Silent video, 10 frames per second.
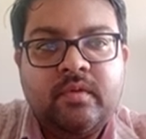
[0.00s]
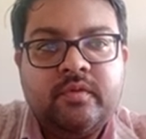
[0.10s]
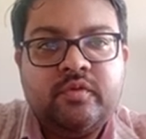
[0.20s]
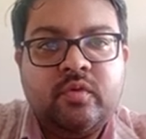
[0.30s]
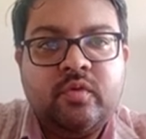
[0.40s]

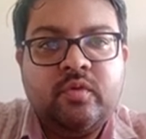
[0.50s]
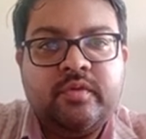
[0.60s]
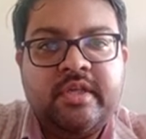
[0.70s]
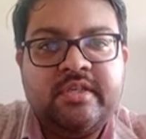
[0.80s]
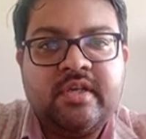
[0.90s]
So
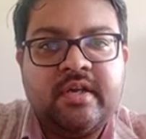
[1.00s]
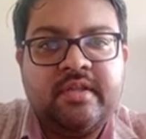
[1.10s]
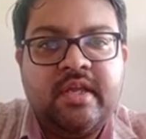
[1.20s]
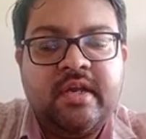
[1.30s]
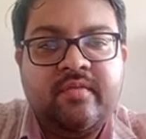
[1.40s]
these are
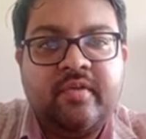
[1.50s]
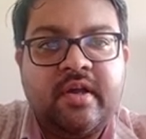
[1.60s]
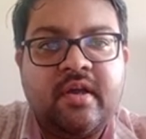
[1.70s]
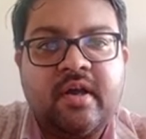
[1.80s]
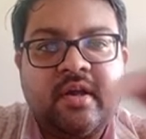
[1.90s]
the
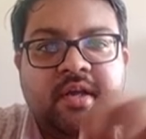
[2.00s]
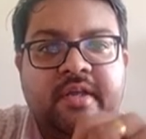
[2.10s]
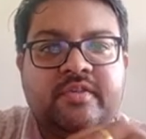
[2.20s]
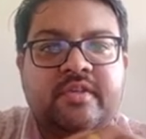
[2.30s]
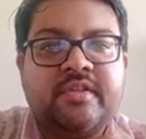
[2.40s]
different
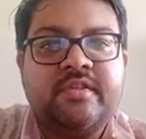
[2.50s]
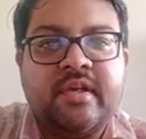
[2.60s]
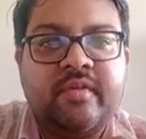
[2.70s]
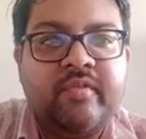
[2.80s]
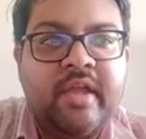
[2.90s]
architectures
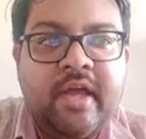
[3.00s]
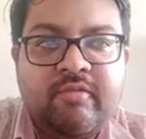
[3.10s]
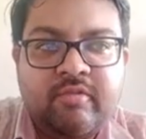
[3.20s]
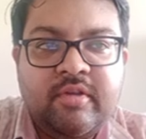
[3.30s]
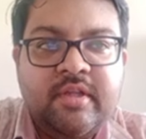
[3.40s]
that we have
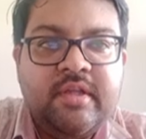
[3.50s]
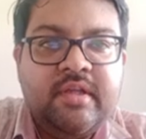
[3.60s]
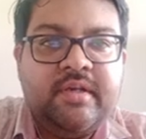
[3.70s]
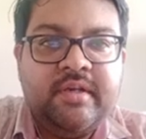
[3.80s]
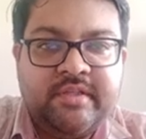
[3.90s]

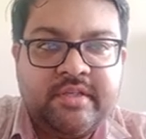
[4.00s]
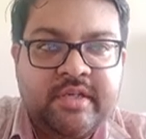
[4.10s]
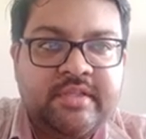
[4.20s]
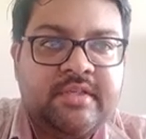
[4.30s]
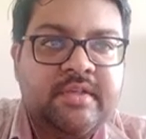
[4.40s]

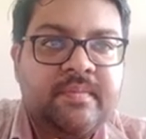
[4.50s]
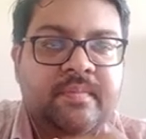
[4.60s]
discussed.